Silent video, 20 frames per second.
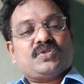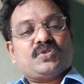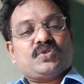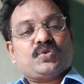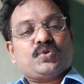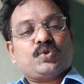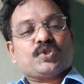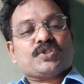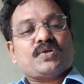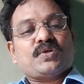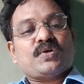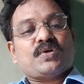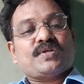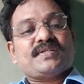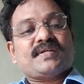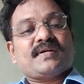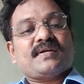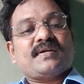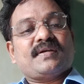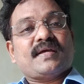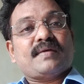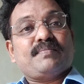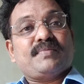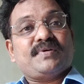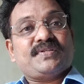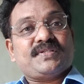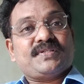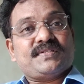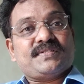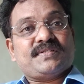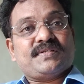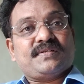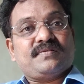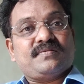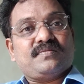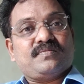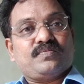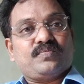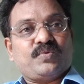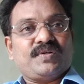sociological dimensions in
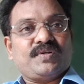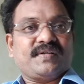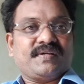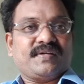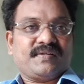political